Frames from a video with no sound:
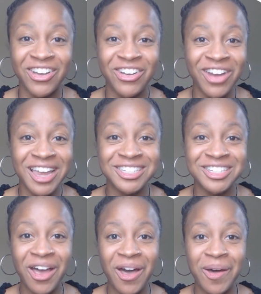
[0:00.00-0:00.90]
Great
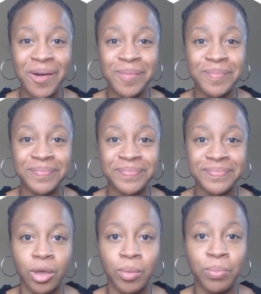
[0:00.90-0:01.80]
job!
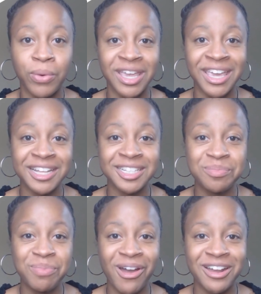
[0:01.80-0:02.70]
Break it
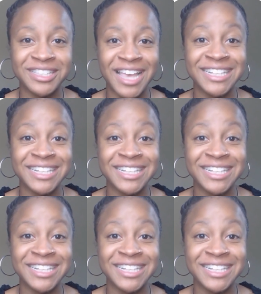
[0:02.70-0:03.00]
into parts